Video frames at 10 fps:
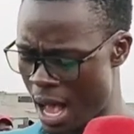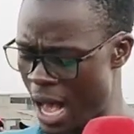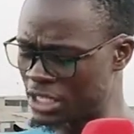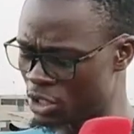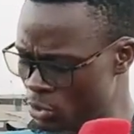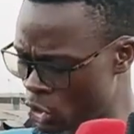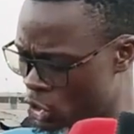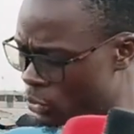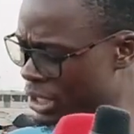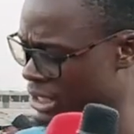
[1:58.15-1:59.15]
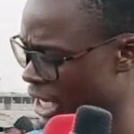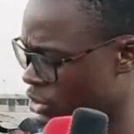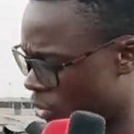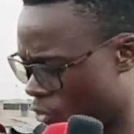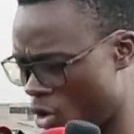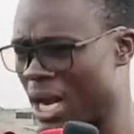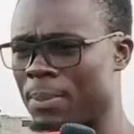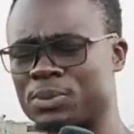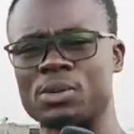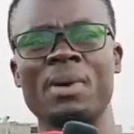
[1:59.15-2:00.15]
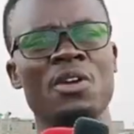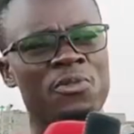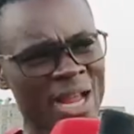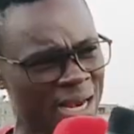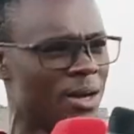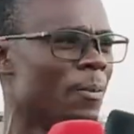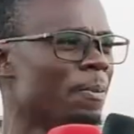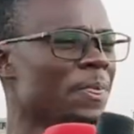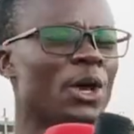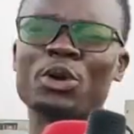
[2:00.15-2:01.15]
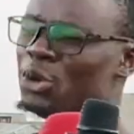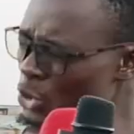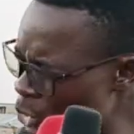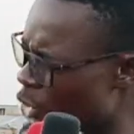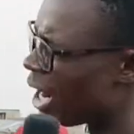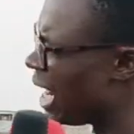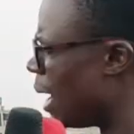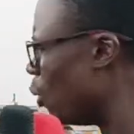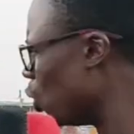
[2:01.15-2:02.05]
Azimio showing signs of collapse. My friend, do you know Raila